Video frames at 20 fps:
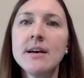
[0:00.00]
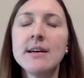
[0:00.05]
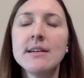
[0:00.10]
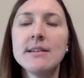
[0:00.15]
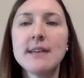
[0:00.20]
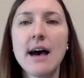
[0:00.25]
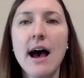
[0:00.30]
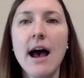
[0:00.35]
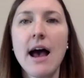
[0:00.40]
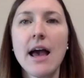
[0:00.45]

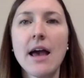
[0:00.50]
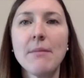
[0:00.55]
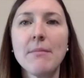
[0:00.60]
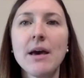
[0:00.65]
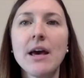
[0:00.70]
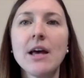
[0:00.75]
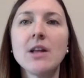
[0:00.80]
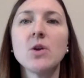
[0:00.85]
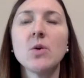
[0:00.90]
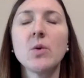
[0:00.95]
time,
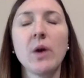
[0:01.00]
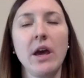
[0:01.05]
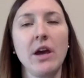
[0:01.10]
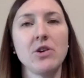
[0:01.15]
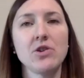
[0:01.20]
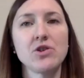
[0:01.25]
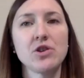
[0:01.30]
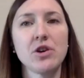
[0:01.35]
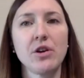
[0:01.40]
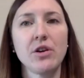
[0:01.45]
and
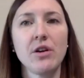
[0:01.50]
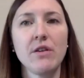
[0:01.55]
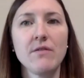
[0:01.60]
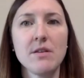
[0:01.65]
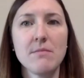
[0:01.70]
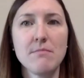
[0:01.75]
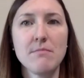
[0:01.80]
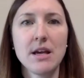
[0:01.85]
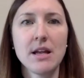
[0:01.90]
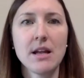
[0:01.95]
location of the
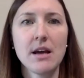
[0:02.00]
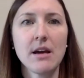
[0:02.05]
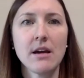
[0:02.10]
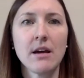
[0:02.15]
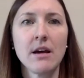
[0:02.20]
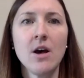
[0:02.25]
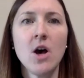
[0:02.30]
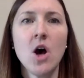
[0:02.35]
meeting,